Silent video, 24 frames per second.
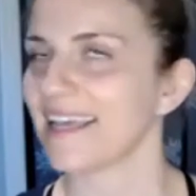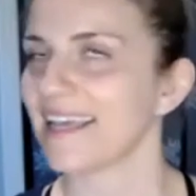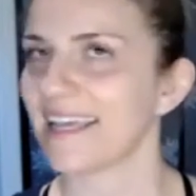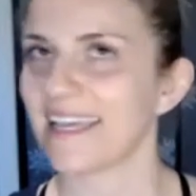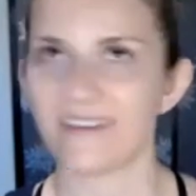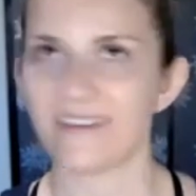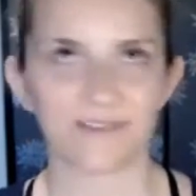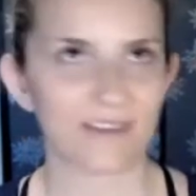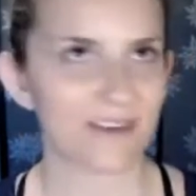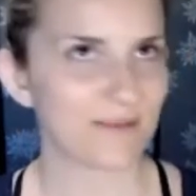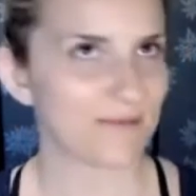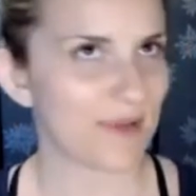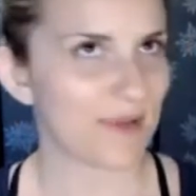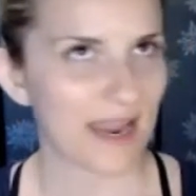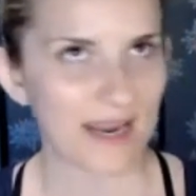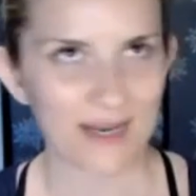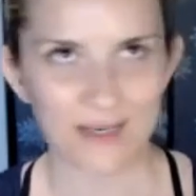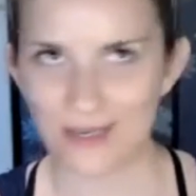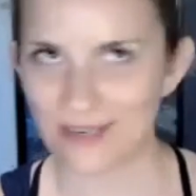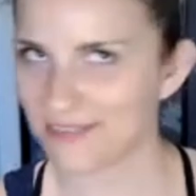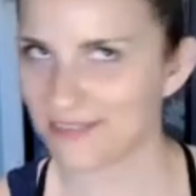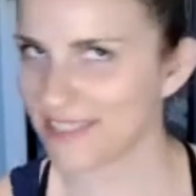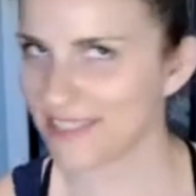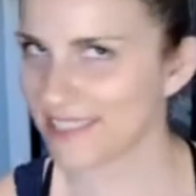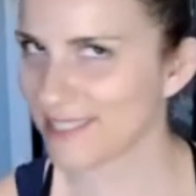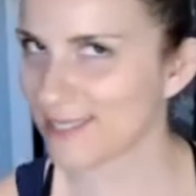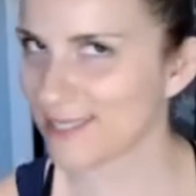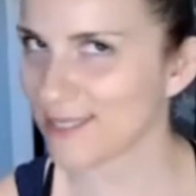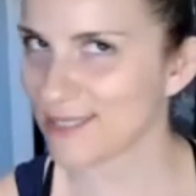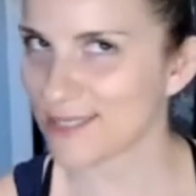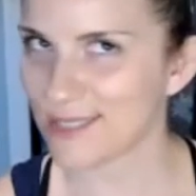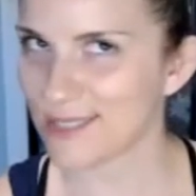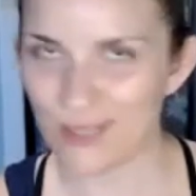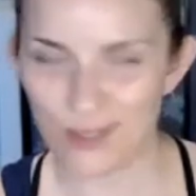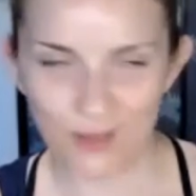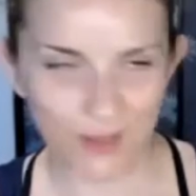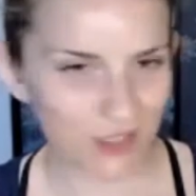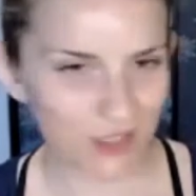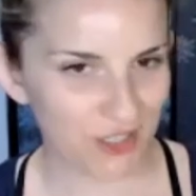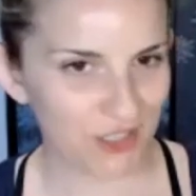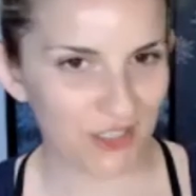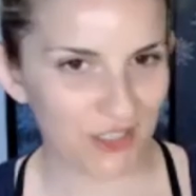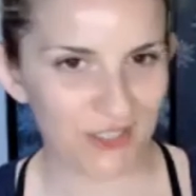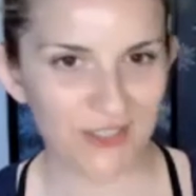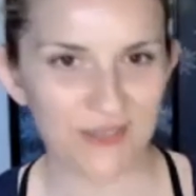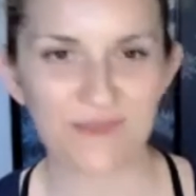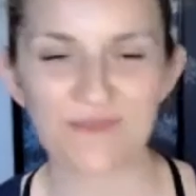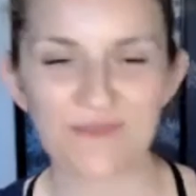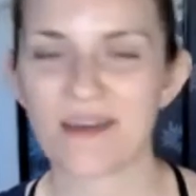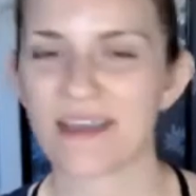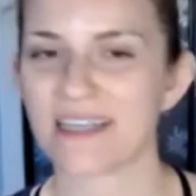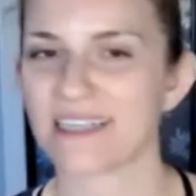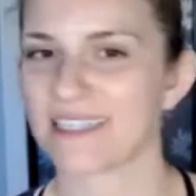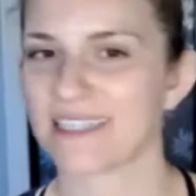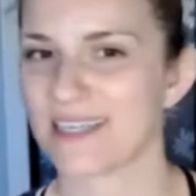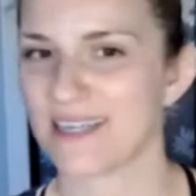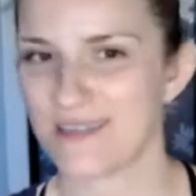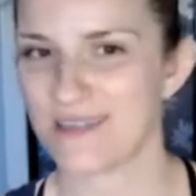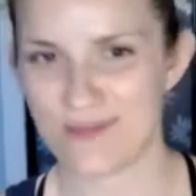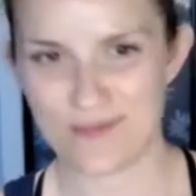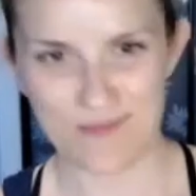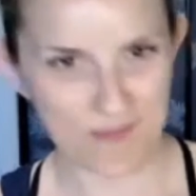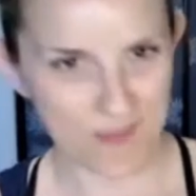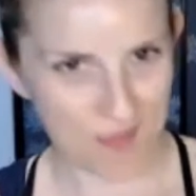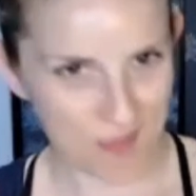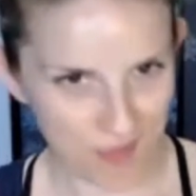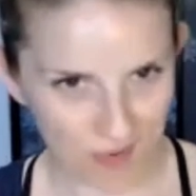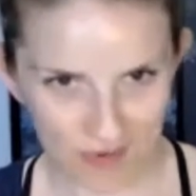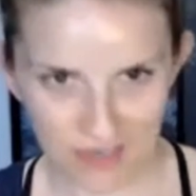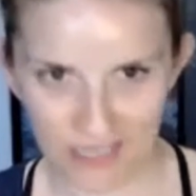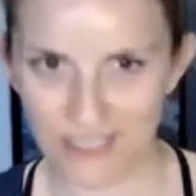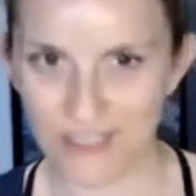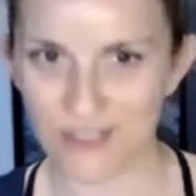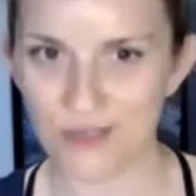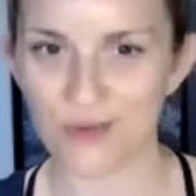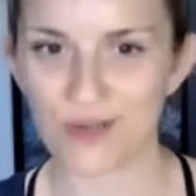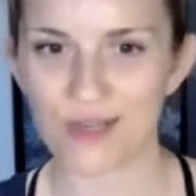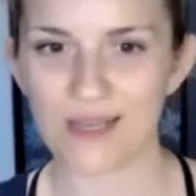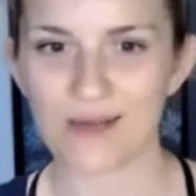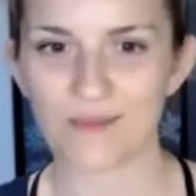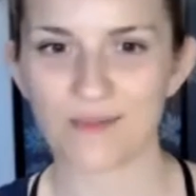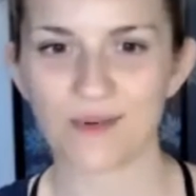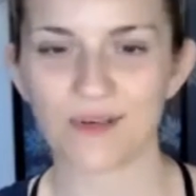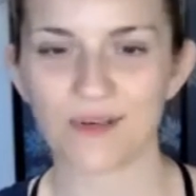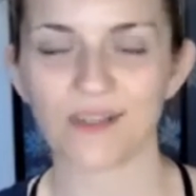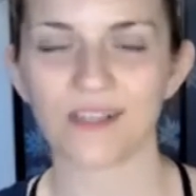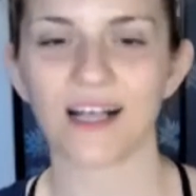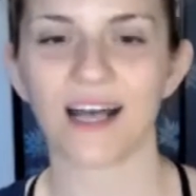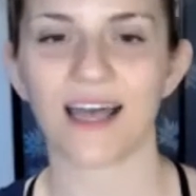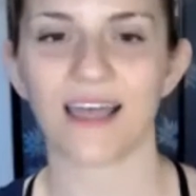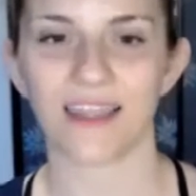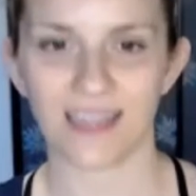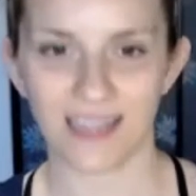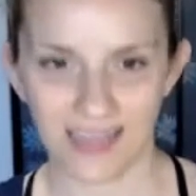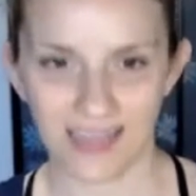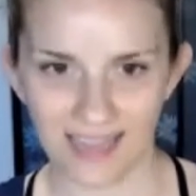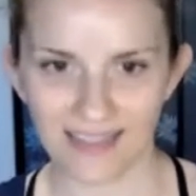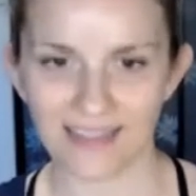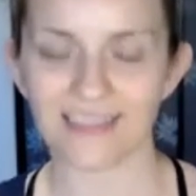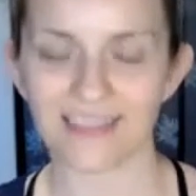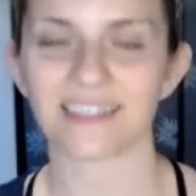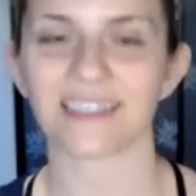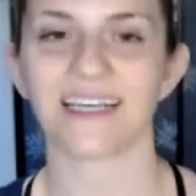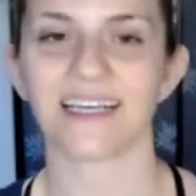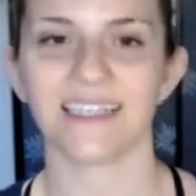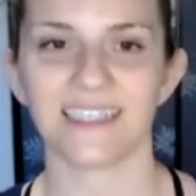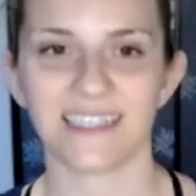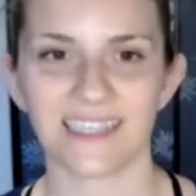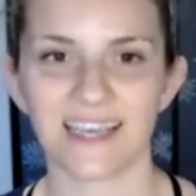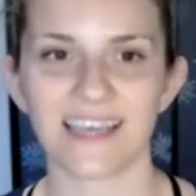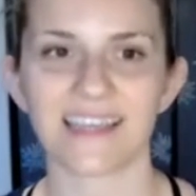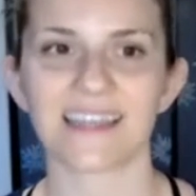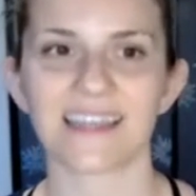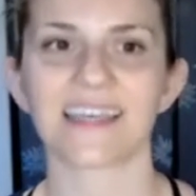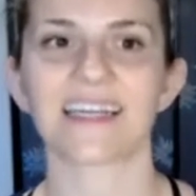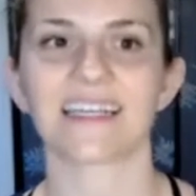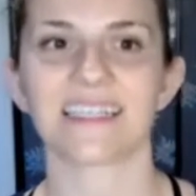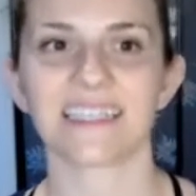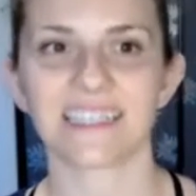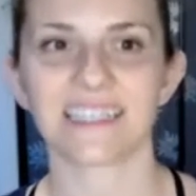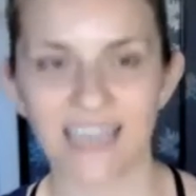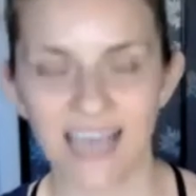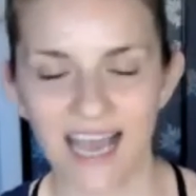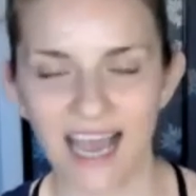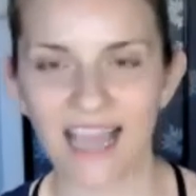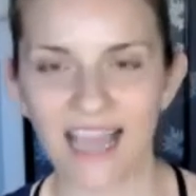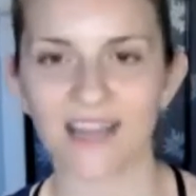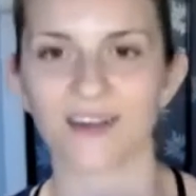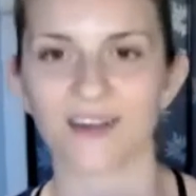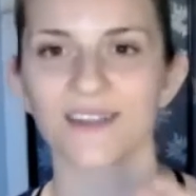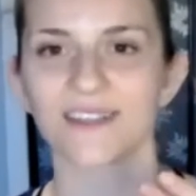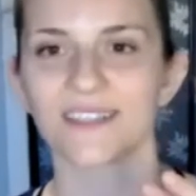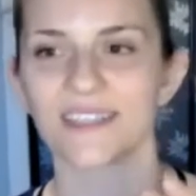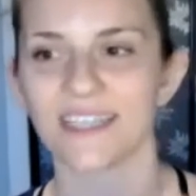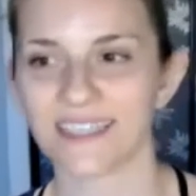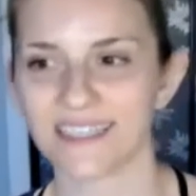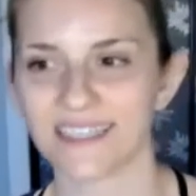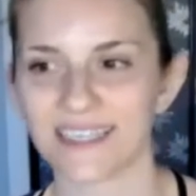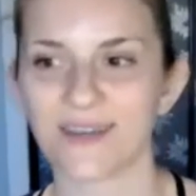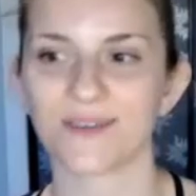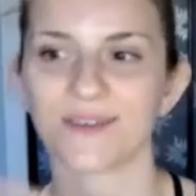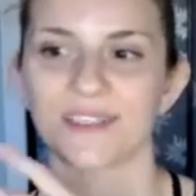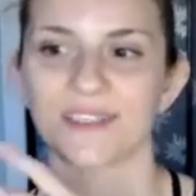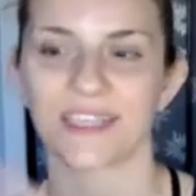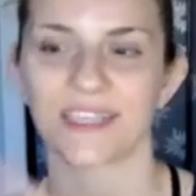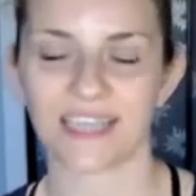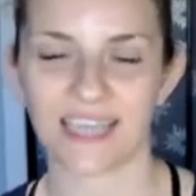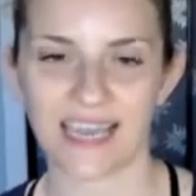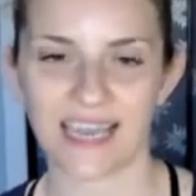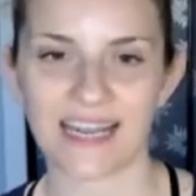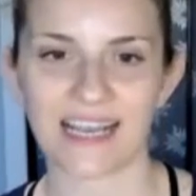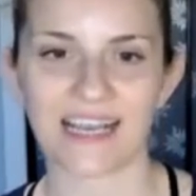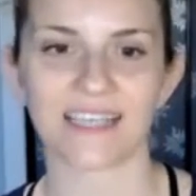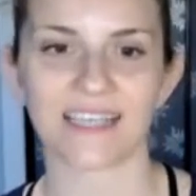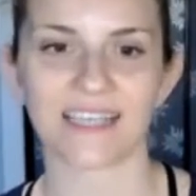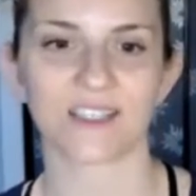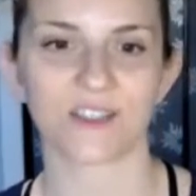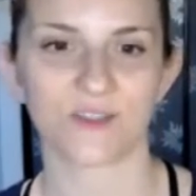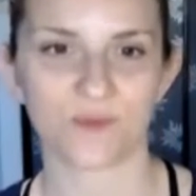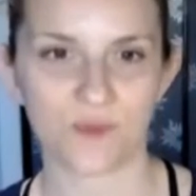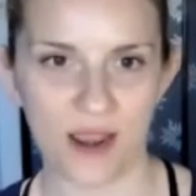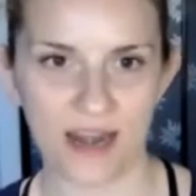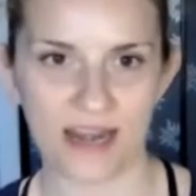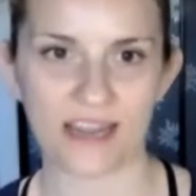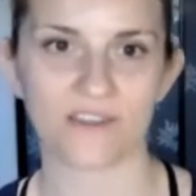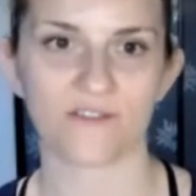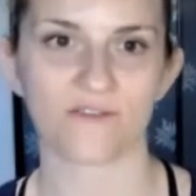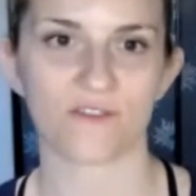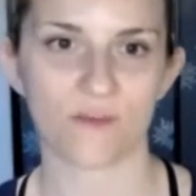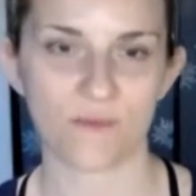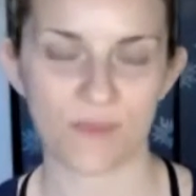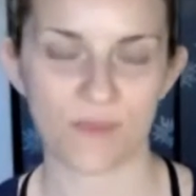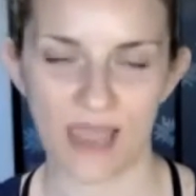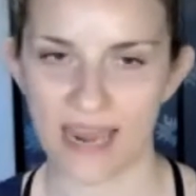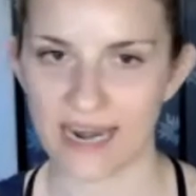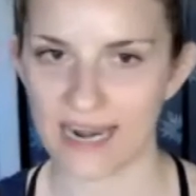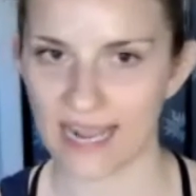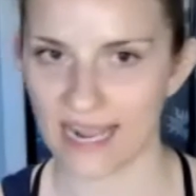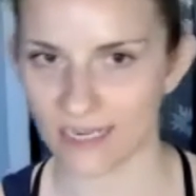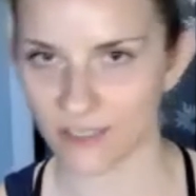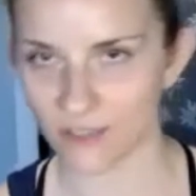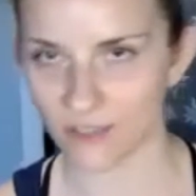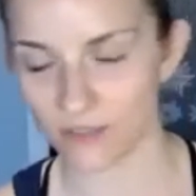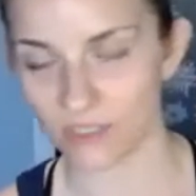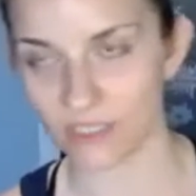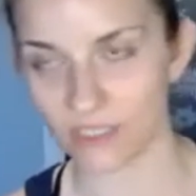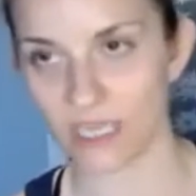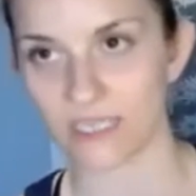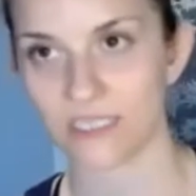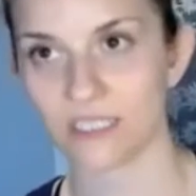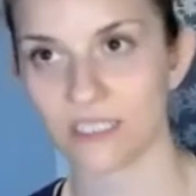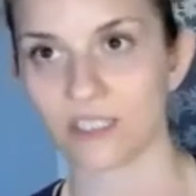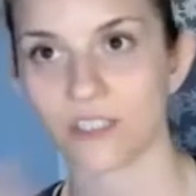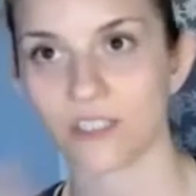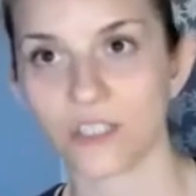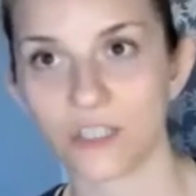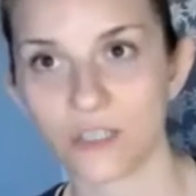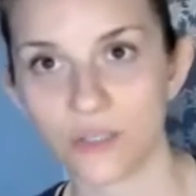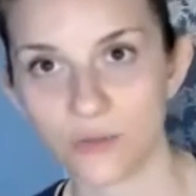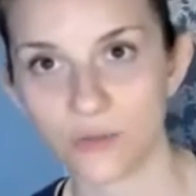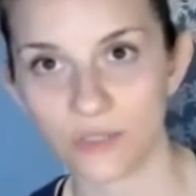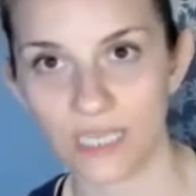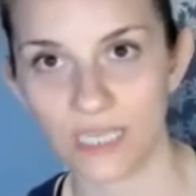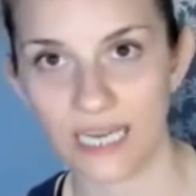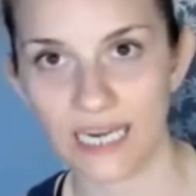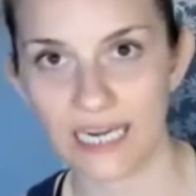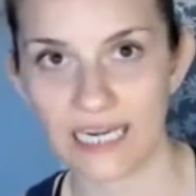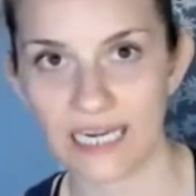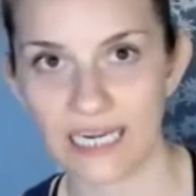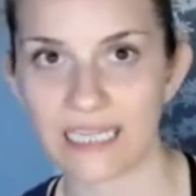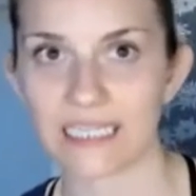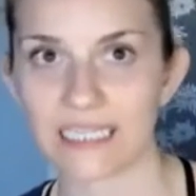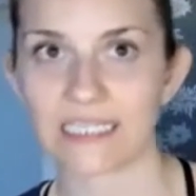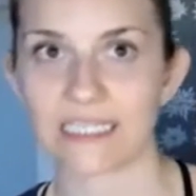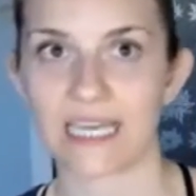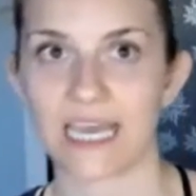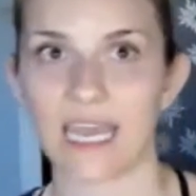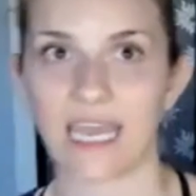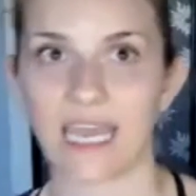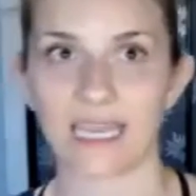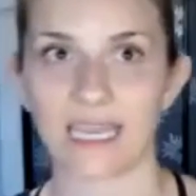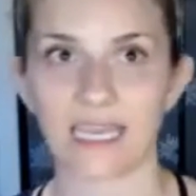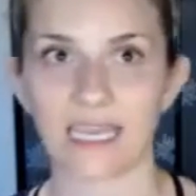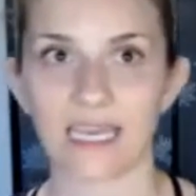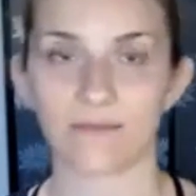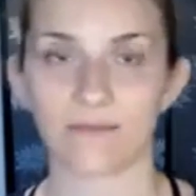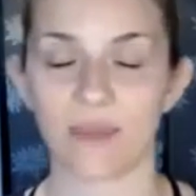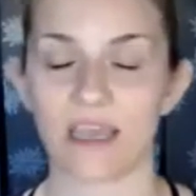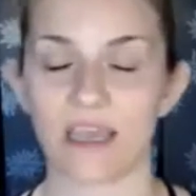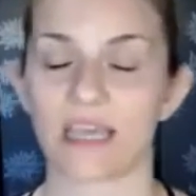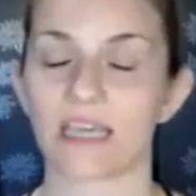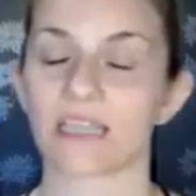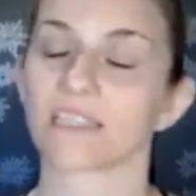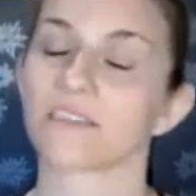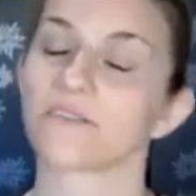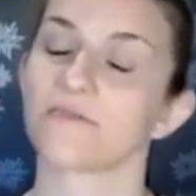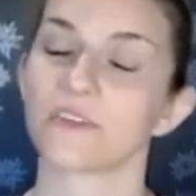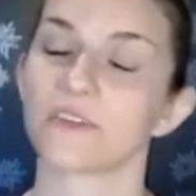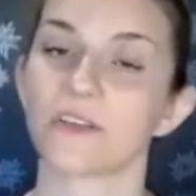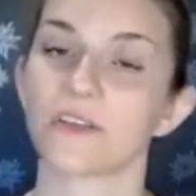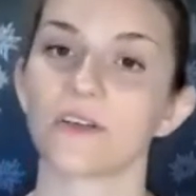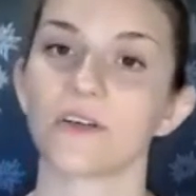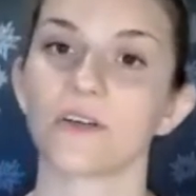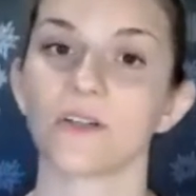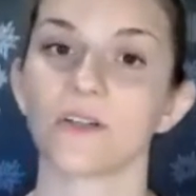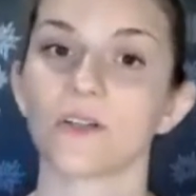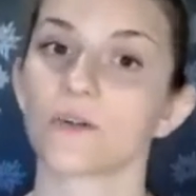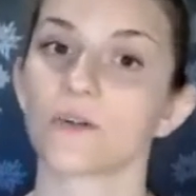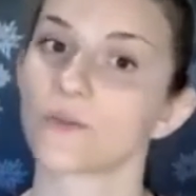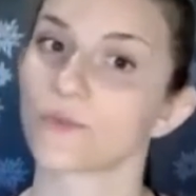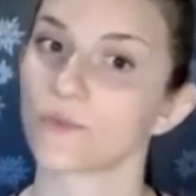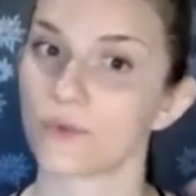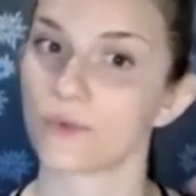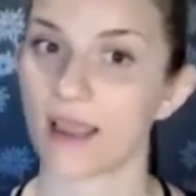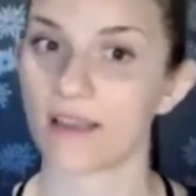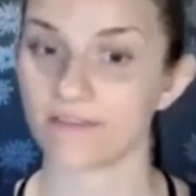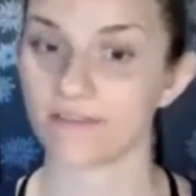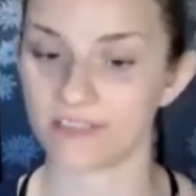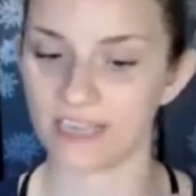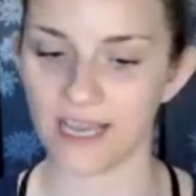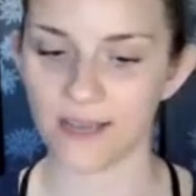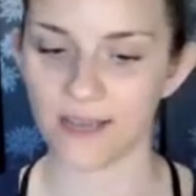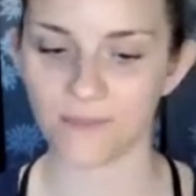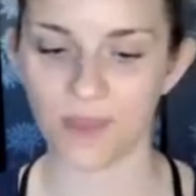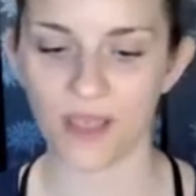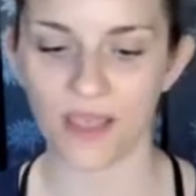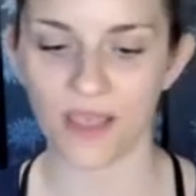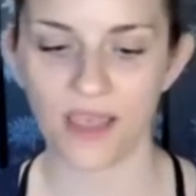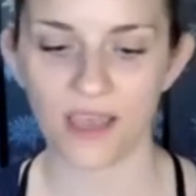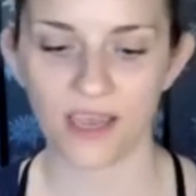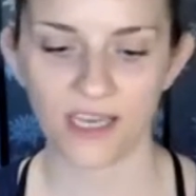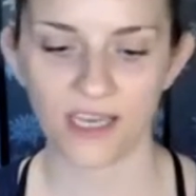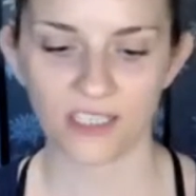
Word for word: Even better if it's social, makes it more enjoyable. And again, this idea that it tires us out to get us ready for bed. Exercising too late in the day can make us feel revved up.